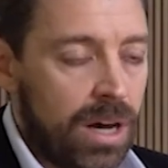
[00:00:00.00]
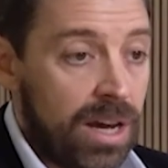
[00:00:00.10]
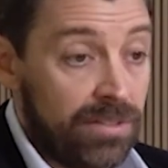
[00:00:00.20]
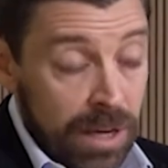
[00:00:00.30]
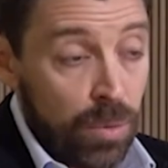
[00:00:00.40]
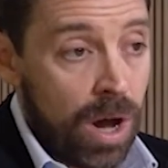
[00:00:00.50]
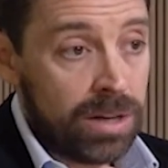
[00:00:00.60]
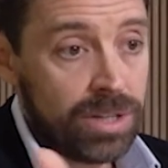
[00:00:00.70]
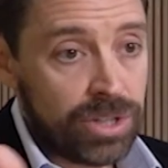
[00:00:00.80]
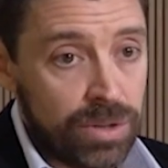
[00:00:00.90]
if they
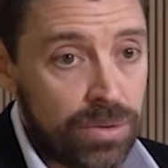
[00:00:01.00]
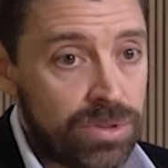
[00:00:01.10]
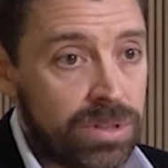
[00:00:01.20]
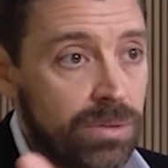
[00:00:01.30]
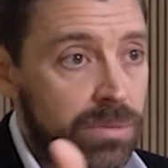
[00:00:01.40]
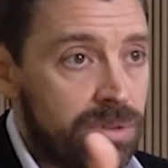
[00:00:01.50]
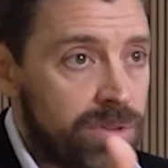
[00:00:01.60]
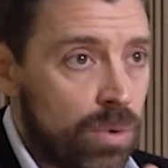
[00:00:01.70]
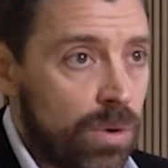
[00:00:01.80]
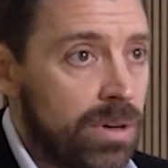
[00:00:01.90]
want to choose to
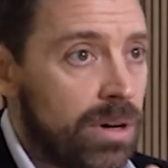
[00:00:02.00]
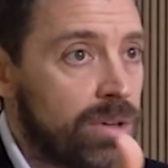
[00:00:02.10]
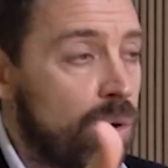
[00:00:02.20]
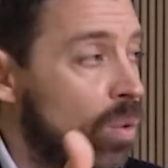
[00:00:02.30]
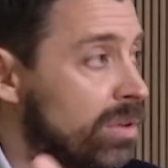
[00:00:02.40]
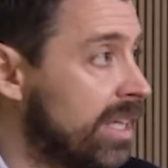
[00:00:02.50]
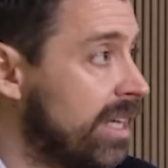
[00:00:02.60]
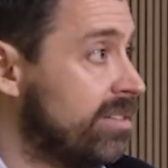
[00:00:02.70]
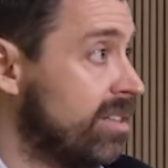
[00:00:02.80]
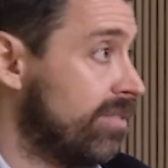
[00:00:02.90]
store their cold
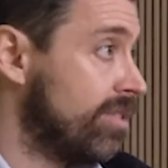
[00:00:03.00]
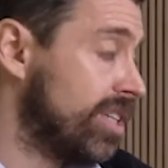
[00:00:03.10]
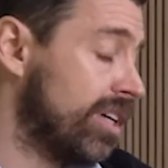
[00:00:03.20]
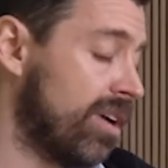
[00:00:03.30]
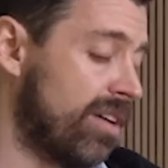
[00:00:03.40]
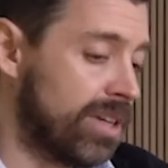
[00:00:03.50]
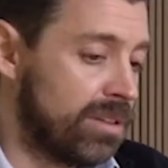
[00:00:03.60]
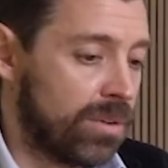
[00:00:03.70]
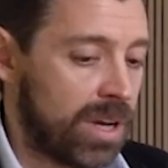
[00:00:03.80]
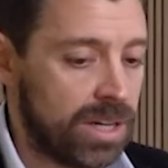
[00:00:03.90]
keys in different geographic
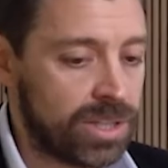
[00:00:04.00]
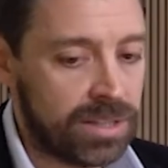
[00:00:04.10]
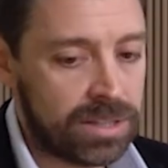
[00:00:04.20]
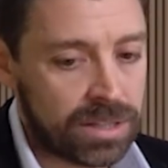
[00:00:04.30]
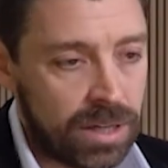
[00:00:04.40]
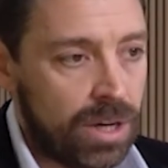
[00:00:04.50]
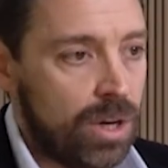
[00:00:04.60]
locations,